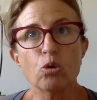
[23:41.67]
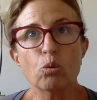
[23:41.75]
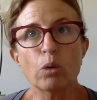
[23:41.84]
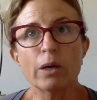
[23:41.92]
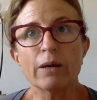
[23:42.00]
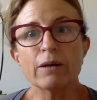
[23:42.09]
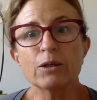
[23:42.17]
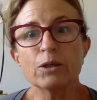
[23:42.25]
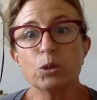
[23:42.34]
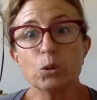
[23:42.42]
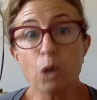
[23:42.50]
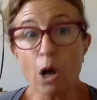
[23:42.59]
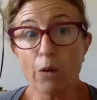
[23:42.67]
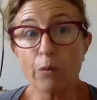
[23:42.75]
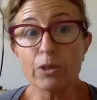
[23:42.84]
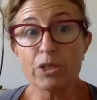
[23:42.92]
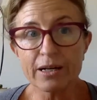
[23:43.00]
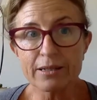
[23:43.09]
one who got
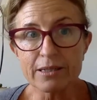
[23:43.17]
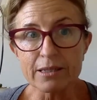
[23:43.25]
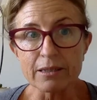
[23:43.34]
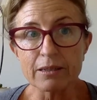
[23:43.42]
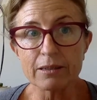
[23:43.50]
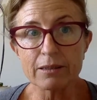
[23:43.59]
rejected.